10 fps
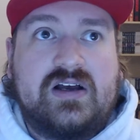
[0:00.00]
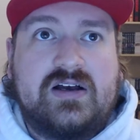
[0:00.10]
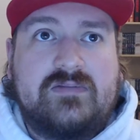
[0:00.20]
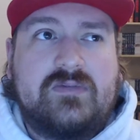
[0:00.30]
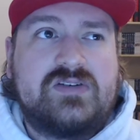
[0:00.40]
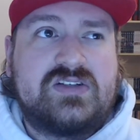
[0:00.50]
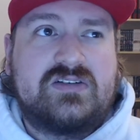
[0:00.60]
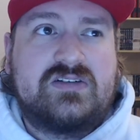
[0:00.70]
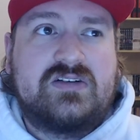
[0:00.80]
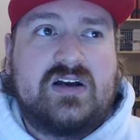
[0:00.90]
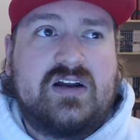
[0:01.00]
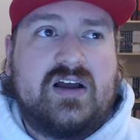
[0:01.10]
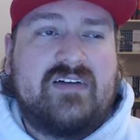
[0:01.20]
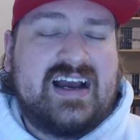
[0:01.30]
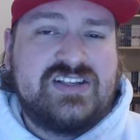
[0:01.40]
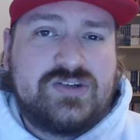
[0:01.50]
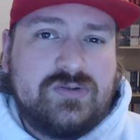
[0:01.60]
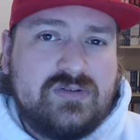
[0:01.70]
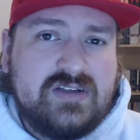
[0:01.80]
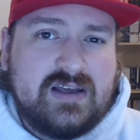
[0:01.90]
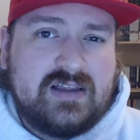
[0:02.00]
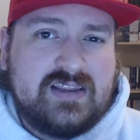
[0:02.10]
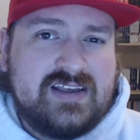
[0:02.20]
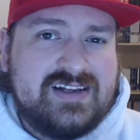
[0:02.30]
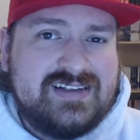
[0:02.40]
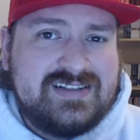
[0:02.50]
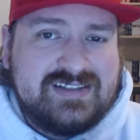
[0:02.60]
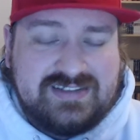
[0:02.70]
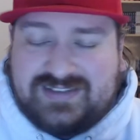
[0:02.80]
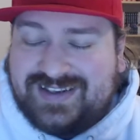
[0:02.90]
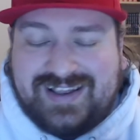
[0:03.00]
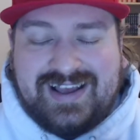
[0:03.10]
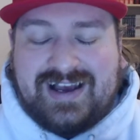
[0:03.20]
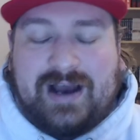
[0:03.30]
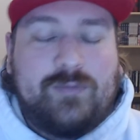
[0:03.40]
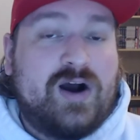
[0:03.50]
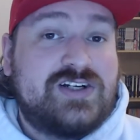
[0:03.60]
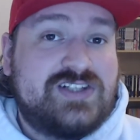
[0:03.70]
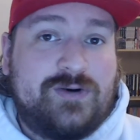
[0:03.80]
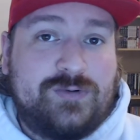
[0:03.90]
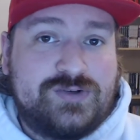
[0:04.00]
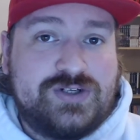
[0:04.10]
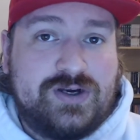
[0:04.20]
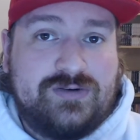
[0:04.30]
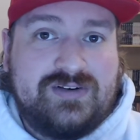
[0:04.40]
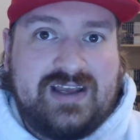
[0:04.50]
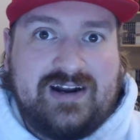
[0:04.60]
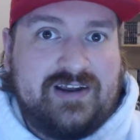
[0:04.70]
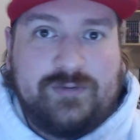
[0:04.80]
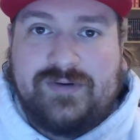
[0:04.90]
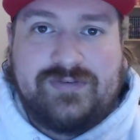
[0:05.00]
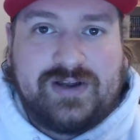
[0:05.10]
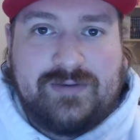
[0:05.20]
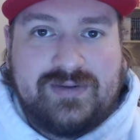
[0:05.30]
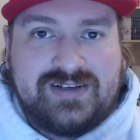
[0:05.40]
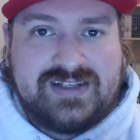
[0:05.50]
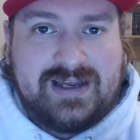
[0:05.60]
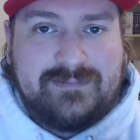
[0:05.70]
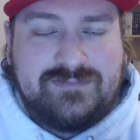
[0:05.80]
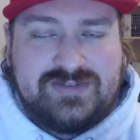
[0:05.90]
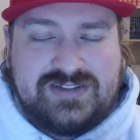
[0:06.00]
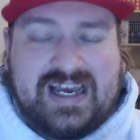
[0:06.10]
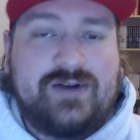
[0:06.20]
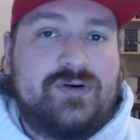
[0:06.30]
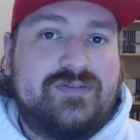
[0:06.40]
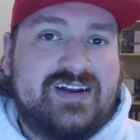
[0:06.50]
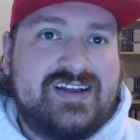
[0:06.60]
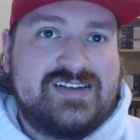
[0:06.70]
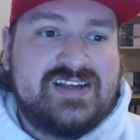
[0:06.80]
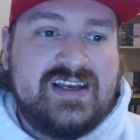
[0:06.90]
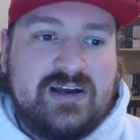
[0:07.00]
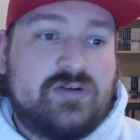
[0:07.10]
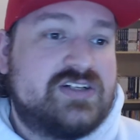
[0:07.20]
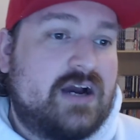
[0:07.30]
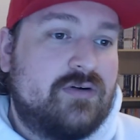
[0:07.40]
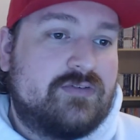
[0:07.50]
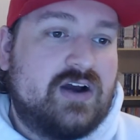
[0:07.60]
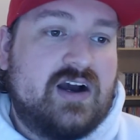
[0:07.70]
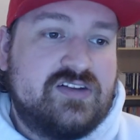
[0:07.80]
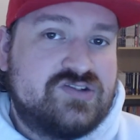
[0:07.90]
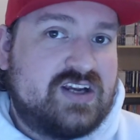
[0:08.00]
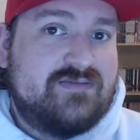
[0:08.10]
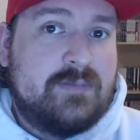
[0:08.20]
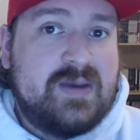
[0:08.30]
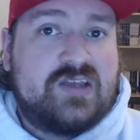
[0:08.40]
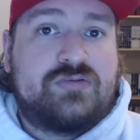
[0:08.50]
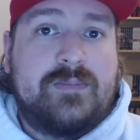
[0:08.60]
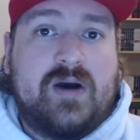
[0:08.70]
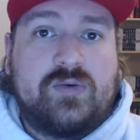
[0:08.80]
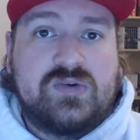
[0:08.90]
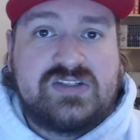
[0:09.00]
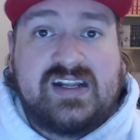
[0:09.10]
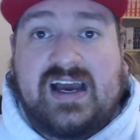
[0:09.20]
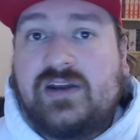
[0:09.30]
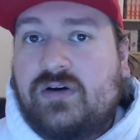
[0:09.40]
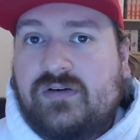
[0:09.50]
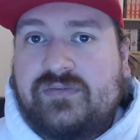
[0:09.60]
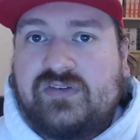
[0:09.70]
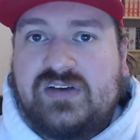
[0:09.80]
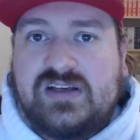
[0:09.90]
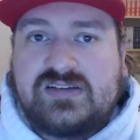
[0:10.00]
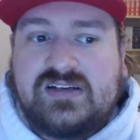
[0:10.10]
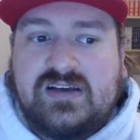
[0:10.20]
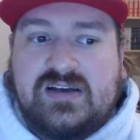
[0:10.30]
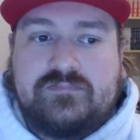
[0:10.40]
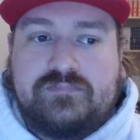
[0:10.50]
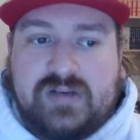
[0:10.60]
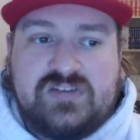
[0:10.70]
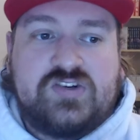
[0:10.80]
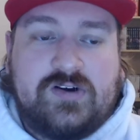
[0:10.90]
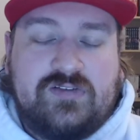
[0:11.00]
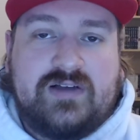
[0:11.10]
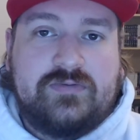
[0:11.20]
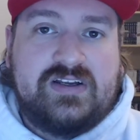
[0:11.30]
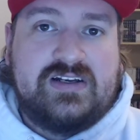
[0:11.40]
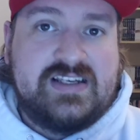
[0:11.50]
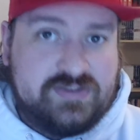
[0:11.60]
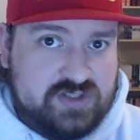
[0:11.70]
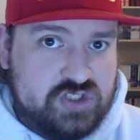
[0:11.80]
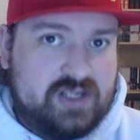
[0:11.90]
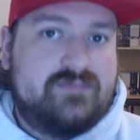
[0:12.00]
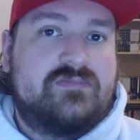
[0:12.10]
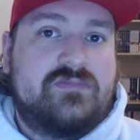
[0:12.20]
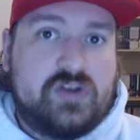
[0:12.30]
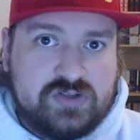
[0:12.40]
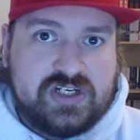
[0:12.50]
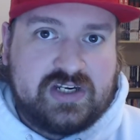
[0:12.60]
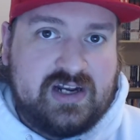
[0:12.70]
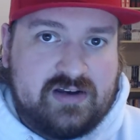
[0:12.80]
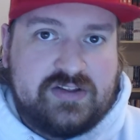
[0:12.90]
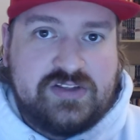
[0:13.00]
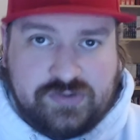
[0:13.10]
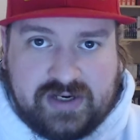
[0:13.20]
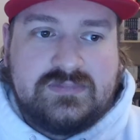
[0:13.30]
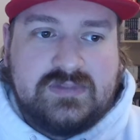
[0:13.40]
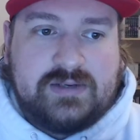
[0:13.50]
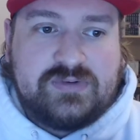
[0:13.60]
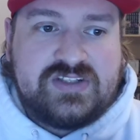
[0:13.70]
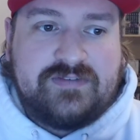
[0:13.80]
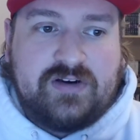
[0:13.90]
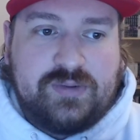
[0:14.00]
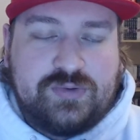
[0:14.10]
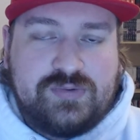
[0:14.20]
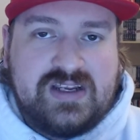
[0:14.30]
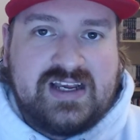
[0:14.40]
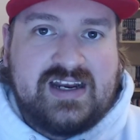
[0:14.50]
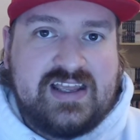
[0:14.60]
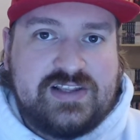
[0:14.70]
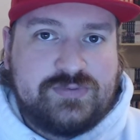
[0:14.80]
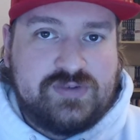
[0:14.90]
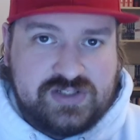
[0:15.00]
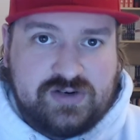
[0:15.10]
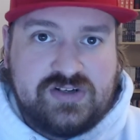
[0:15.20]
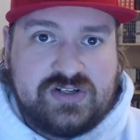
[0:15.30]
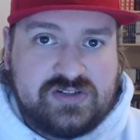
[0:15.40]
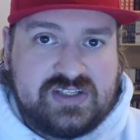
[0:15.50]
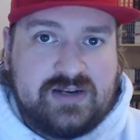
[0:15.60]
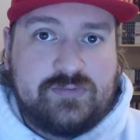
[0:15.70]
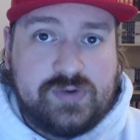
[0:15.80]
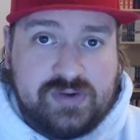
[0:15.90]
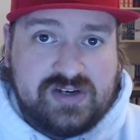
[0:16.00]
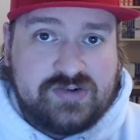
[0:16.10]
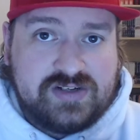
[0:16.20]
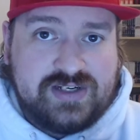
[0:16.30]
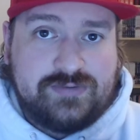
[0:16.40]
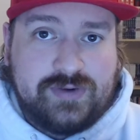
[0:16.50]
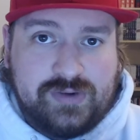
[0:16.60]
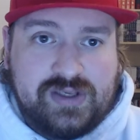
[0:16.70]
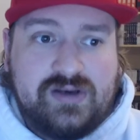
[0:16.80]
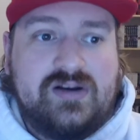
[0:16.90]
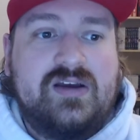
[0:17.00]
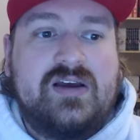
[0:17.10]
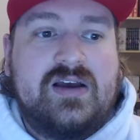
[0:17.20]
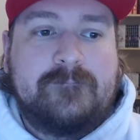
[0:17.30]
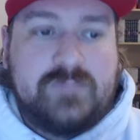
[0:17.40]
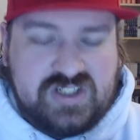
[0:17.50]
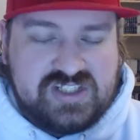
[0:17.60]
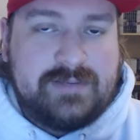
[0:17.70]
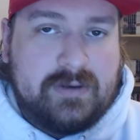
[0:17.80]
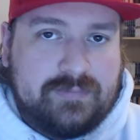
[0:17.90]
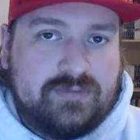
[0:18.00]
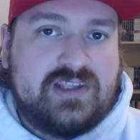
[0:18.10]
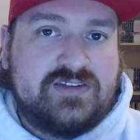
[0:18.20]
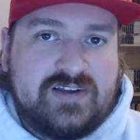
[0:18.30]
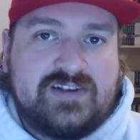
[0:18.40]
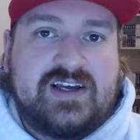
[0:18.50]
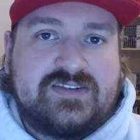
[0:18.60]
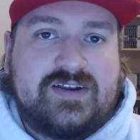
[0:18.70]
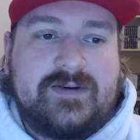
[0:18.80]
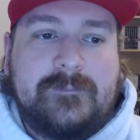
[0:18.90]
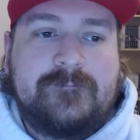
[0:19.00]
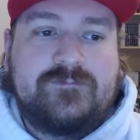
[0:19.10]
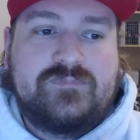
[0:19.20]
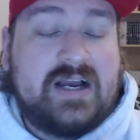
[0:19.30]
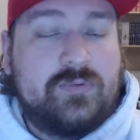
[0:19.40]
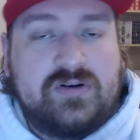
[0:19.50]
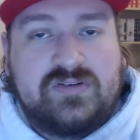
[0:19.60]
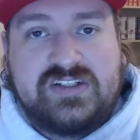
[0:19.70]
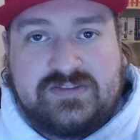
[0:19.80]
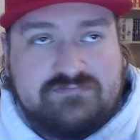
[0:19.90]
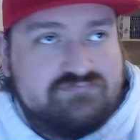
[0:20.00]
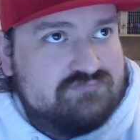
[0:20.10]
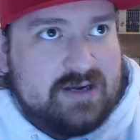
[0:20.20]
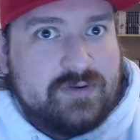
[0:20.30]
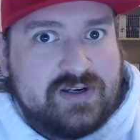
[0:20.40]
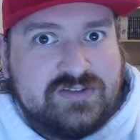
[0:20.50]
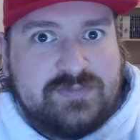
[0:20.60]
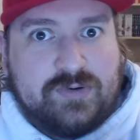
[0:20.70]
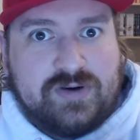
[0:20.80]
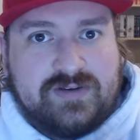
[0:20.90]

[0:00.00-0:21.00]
was it High School? I think it is. See, I watched that whole show and I already forgot what the title of it is, or Tower of God. Those are kind of the big 3 manhwas that I know of, at least. But Solo Leveling is legit. Go check it out. It's great. I will say volume 3 kind of ends where the story starts getting really interesting and really good, but just keep up with it. It's fantastic. I will, because I want to support it.